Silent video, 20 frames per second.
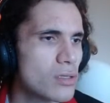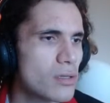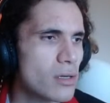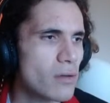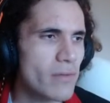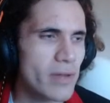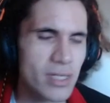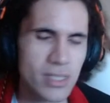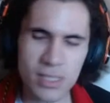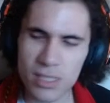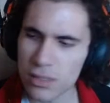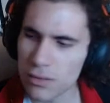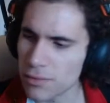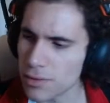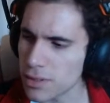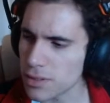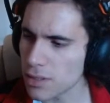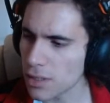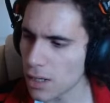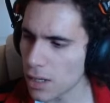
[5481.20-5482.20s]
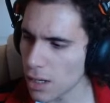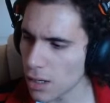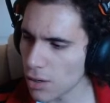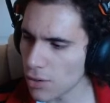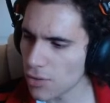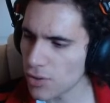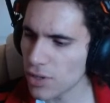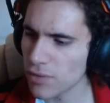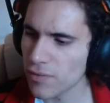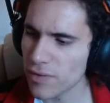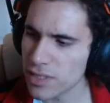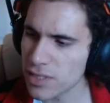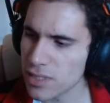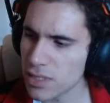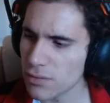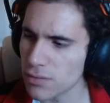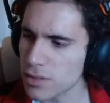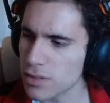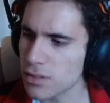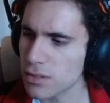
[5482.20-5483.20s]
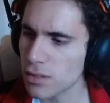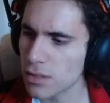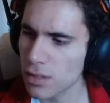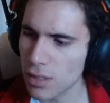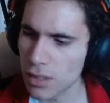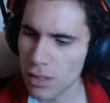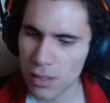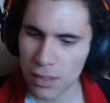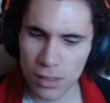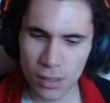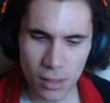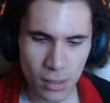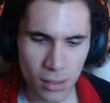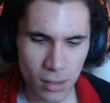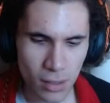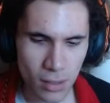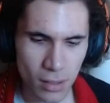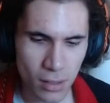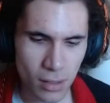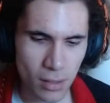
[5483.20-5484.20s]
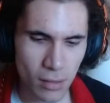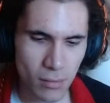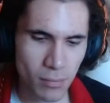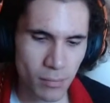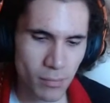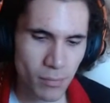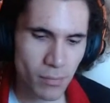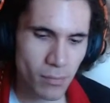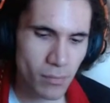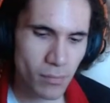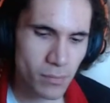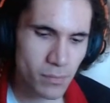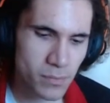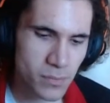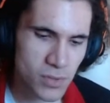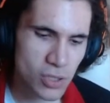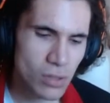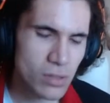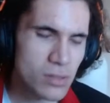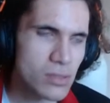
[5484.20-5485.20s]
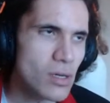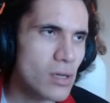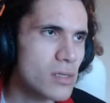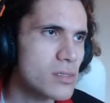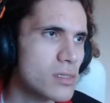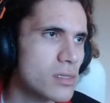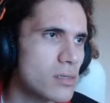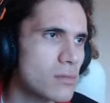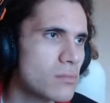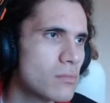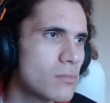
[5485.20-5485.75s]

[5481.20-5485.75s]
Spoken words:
of any series. I can't think of any series. To Eternity.